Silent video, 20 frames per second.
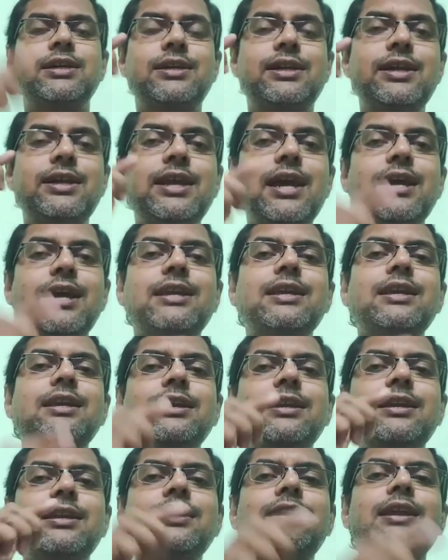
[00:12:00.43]
directly
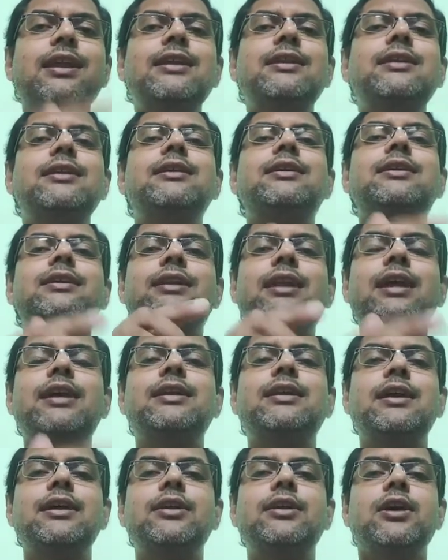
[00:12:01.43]

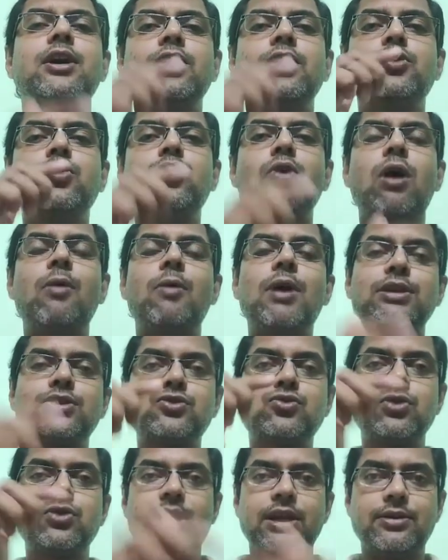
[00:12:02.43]
related to our
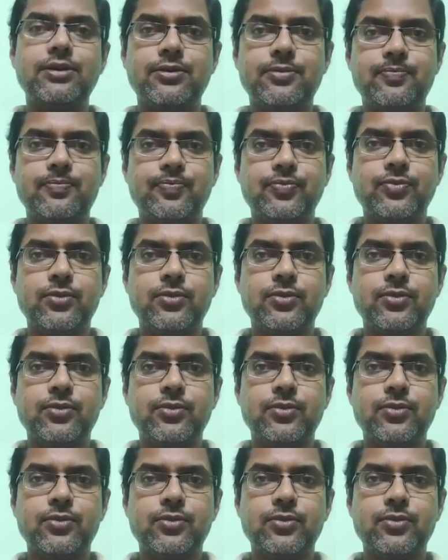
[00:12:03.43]
student.